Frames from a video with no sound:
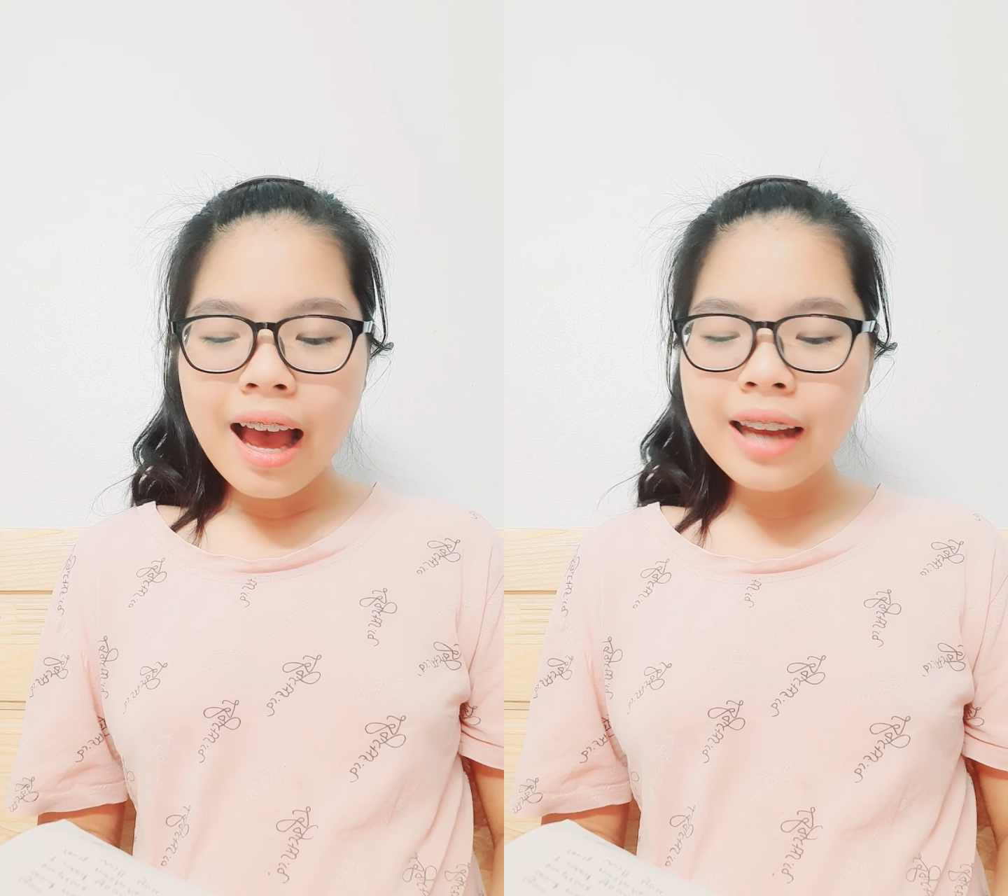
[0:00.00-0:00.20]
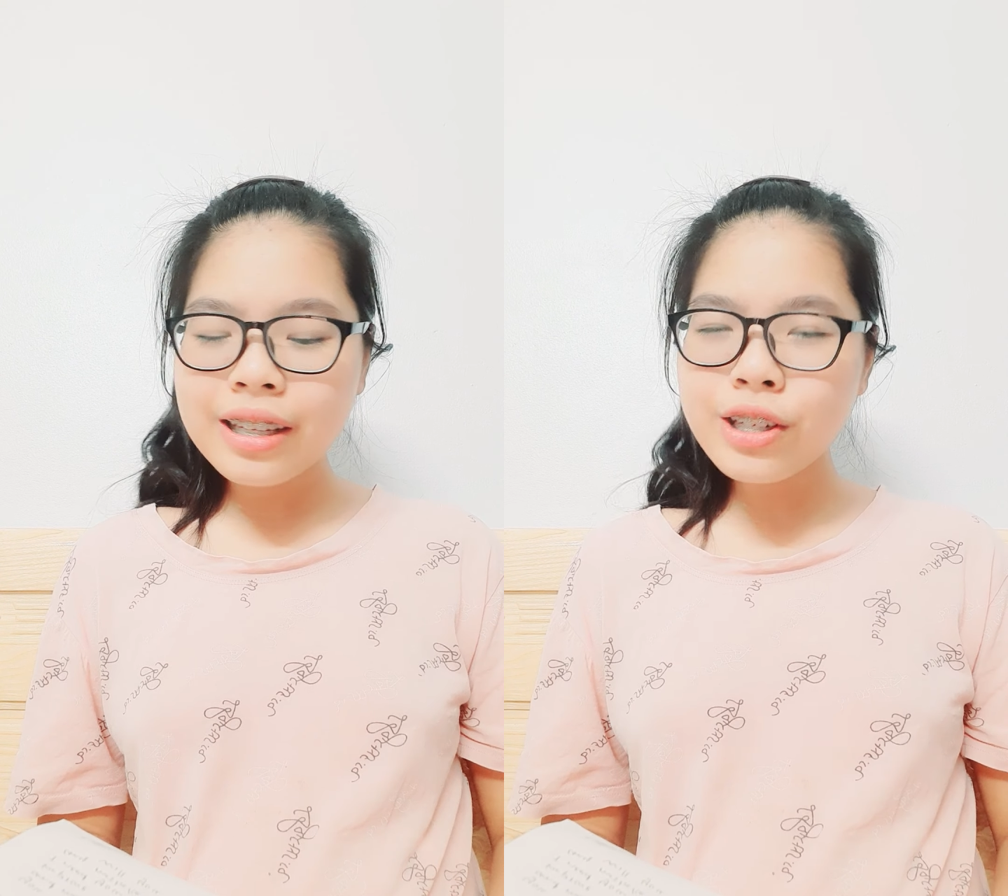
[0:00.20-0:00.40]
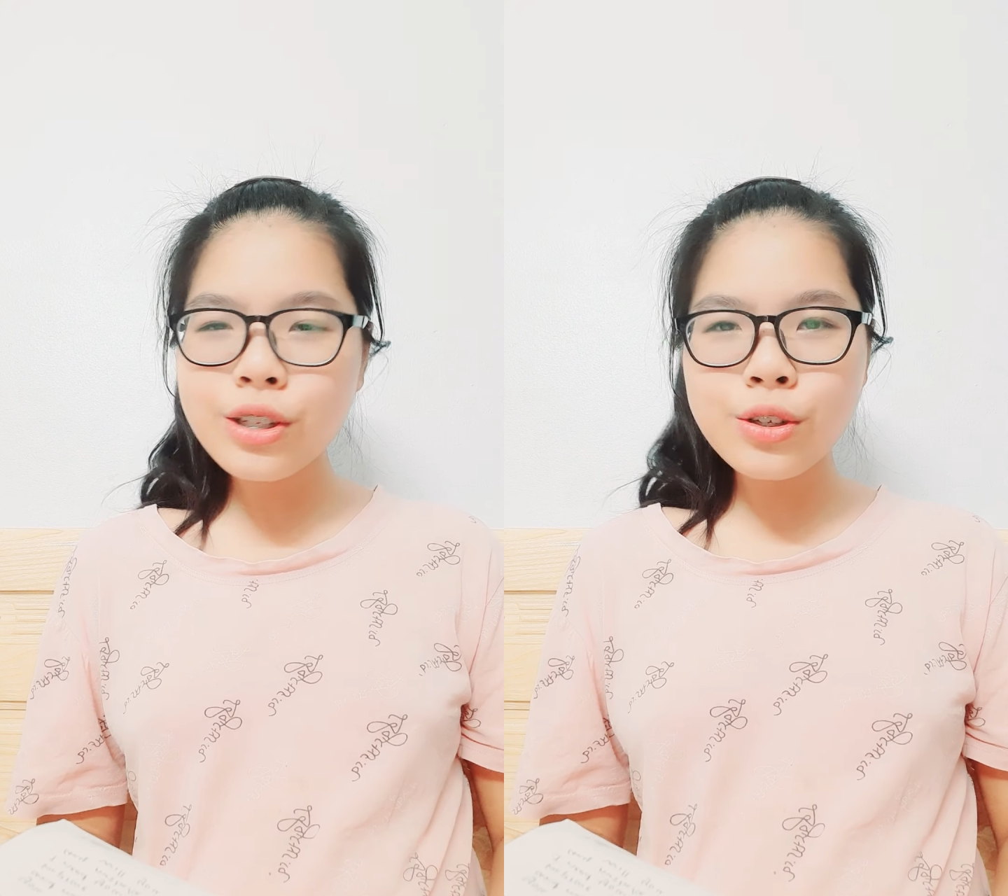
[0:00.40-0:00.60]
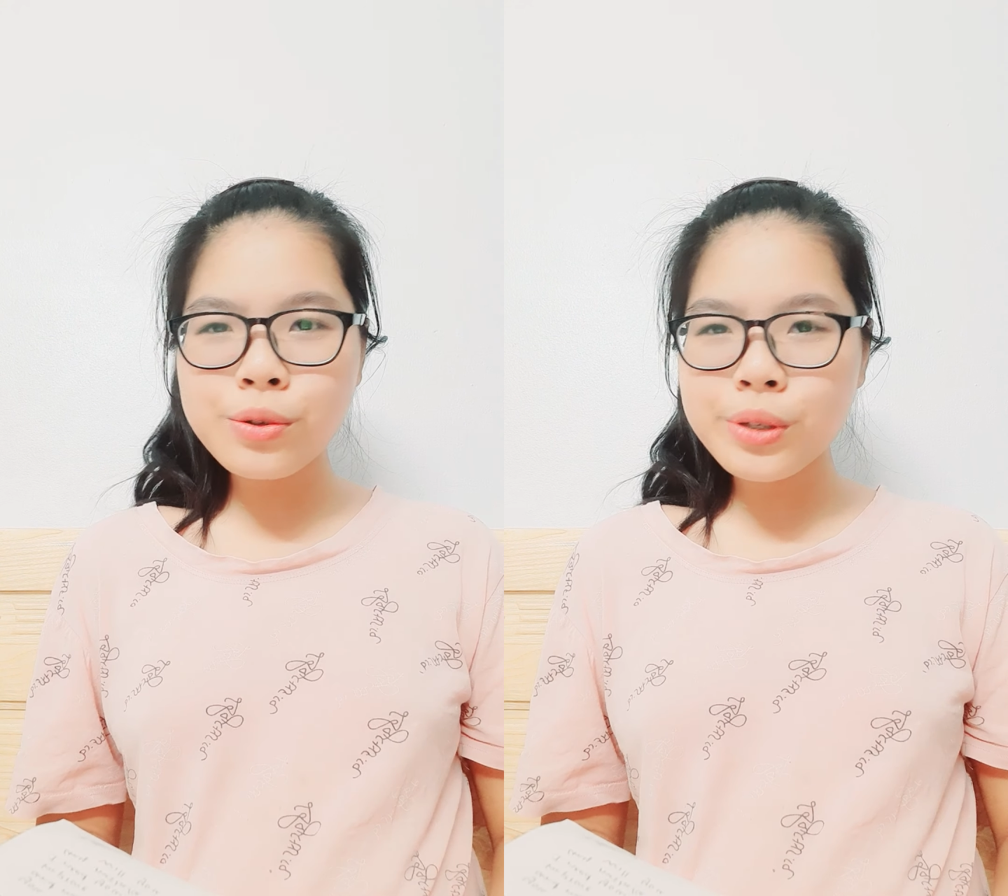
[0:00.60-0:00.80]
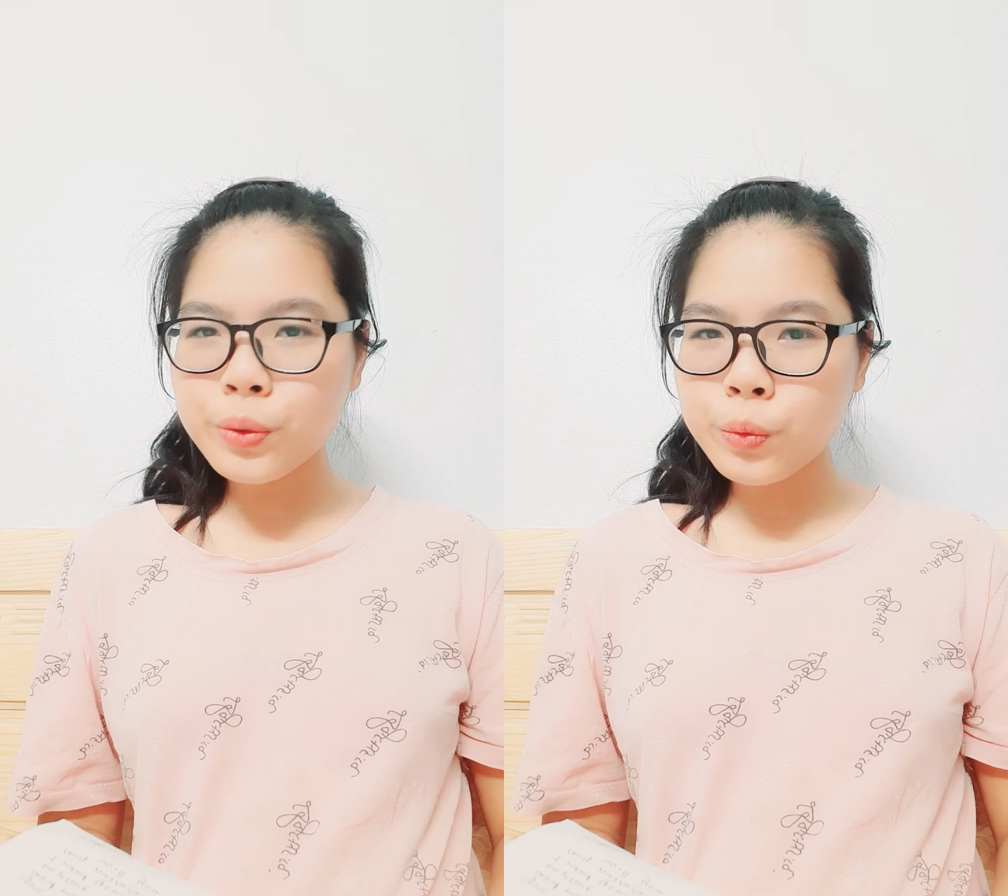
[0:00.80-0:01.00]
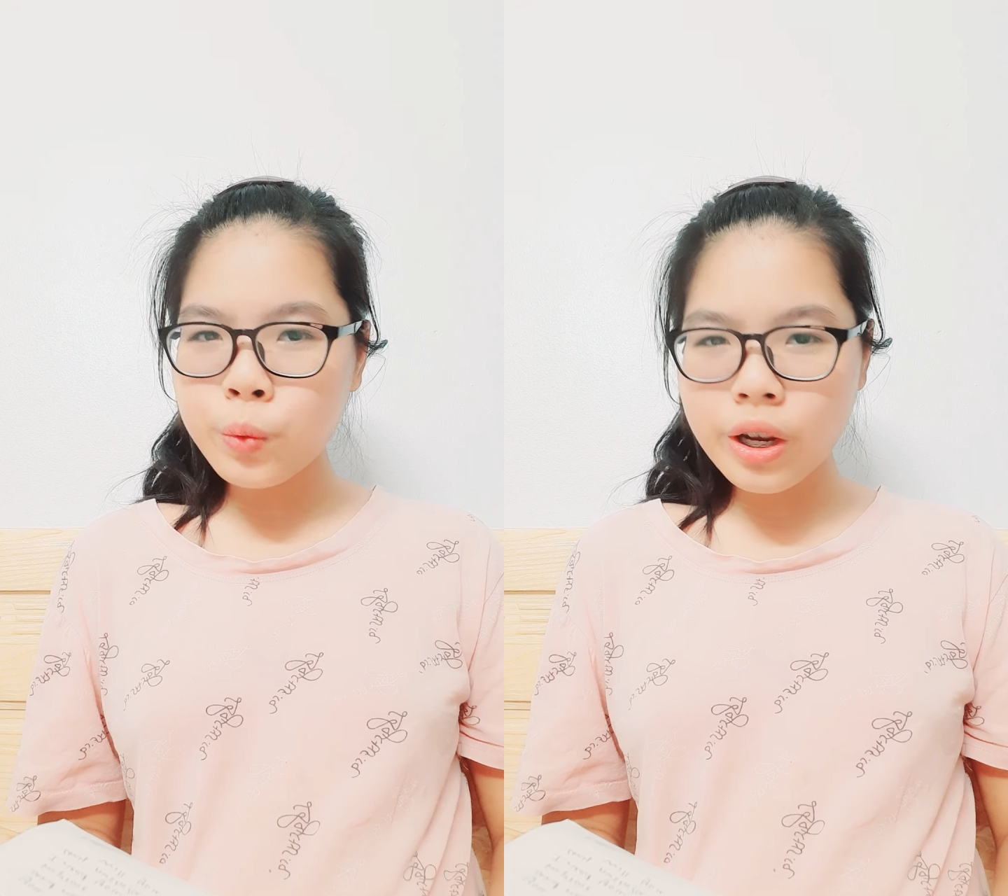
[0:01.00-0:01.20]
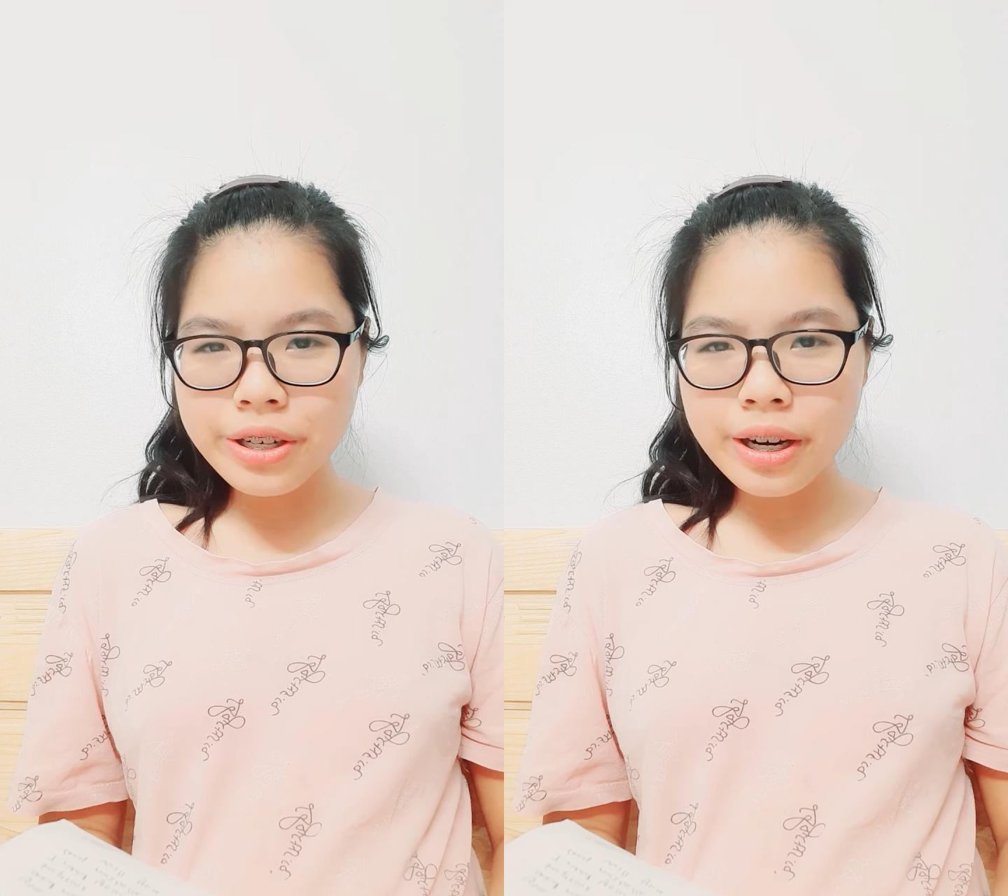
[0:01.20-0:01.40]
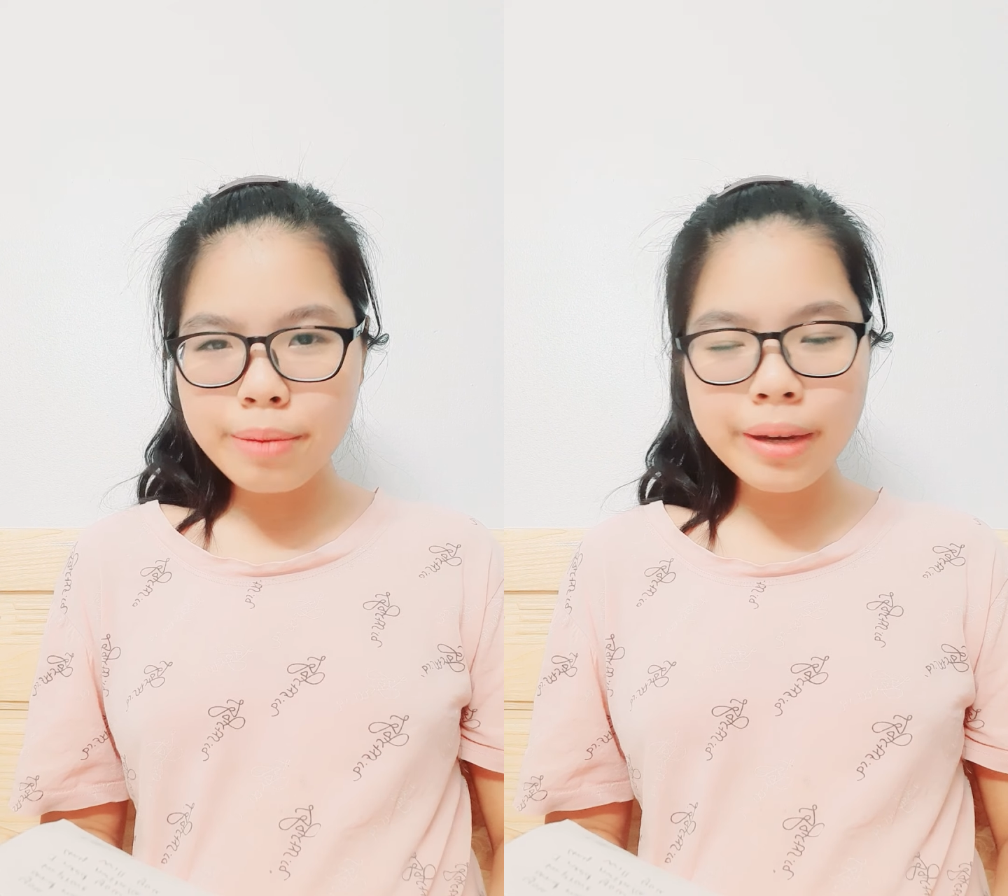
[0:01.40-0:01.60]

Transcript: I need you to watch